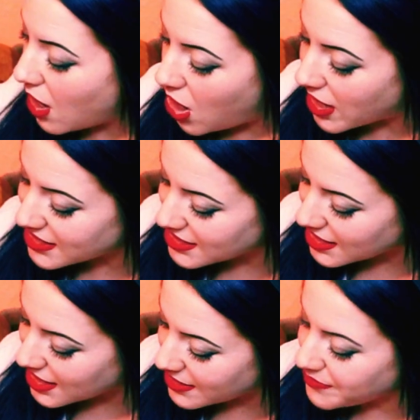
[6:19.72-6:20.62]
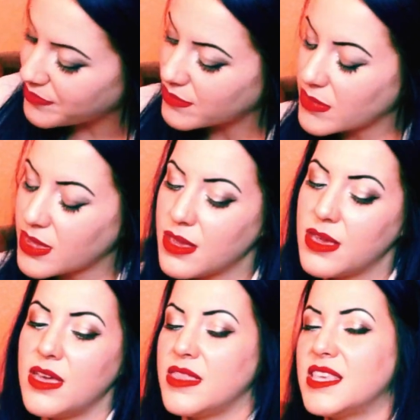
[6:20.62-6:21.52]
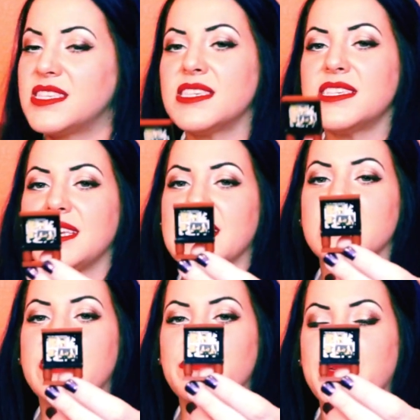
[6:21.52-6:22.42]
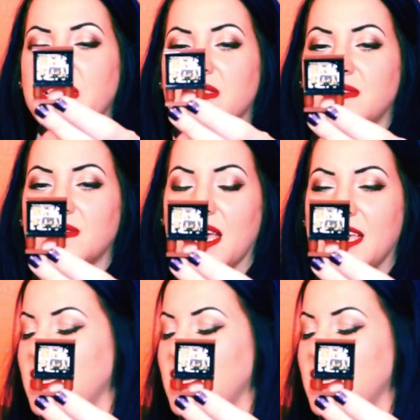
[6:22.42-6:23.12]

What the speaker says: honestly, this is a standalone piece, and